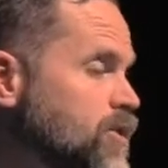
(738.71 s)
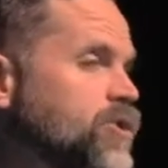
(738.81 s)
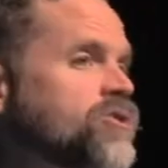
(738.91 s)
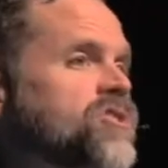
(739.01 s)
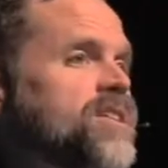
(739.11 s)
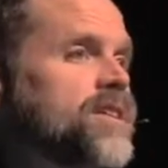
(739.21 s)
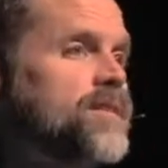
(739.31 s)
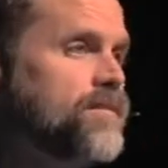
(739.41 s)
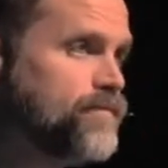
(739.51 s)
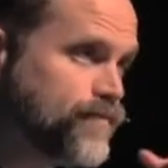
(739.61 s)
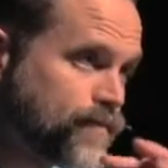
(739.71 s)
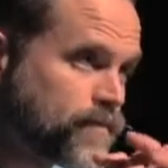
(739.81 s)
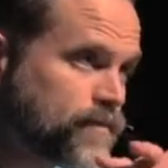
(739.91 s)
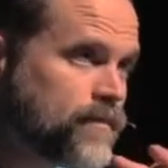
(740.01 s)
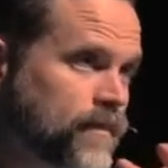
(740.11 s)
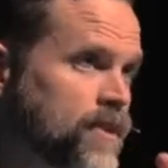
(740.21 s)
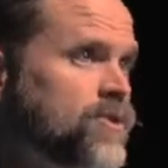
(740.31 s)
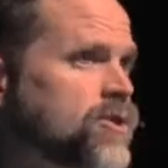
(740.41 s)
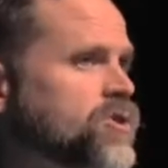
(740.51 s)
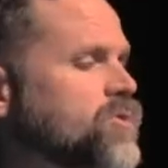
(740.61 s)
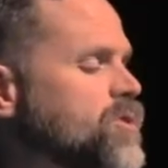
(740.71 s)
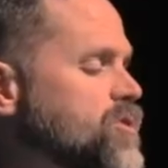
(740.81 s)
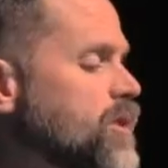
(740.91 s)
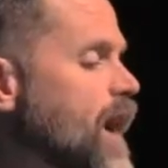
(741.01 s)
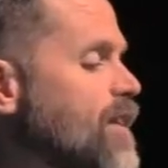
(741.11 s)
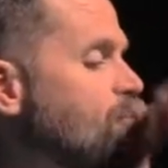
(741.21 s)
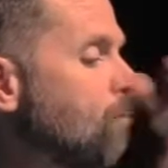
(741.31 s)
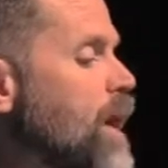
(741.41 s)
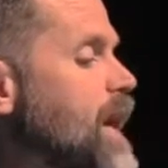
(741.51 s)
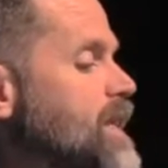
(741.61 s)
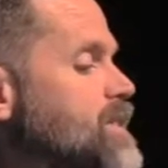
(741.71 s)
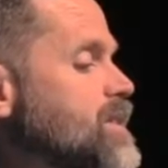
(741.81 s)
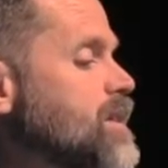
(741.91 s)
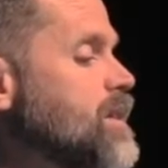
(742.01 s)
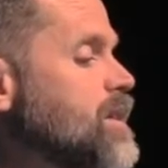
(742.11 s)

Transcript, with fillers: Your sin destroys your life, but